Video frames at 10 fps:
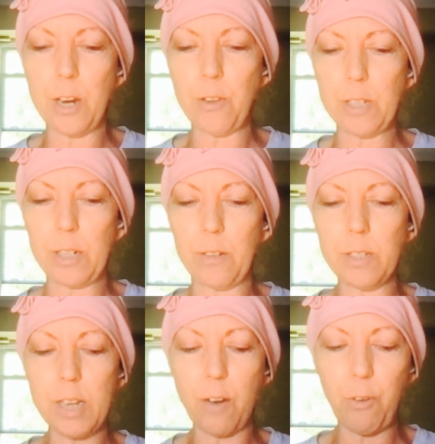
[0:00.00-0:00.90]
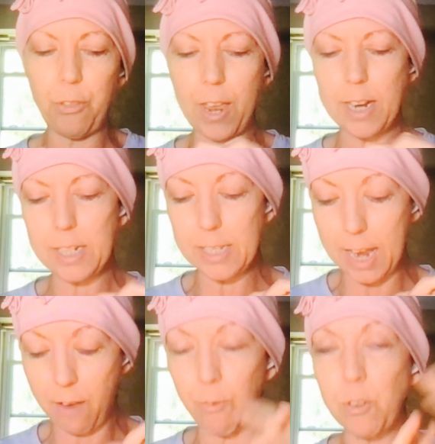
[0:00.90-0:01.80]
there's several things because
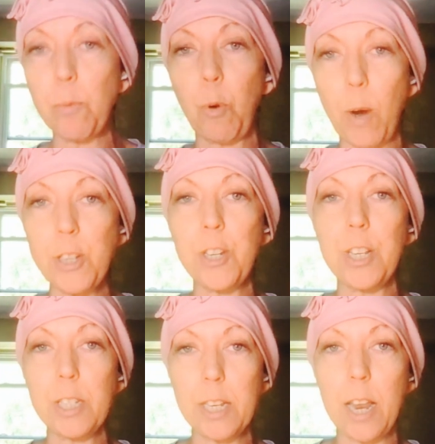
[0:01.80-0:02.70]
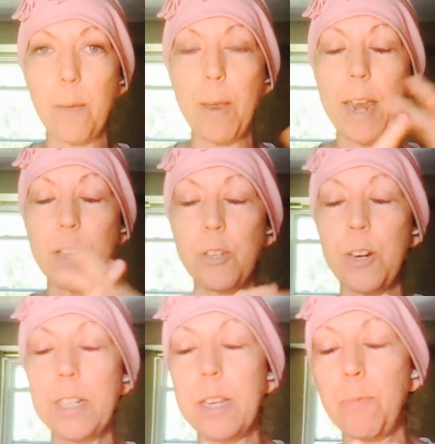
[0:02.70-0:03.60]
I have some questions and I'm
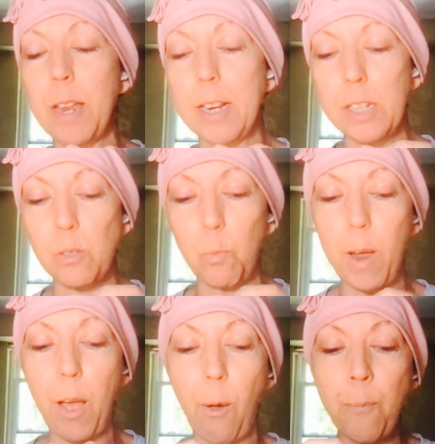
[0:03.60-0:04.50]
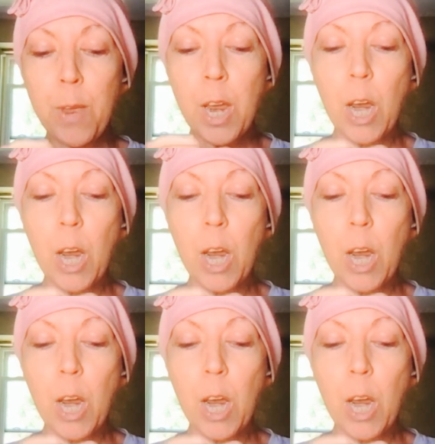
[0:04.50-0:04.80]
answering some things as well.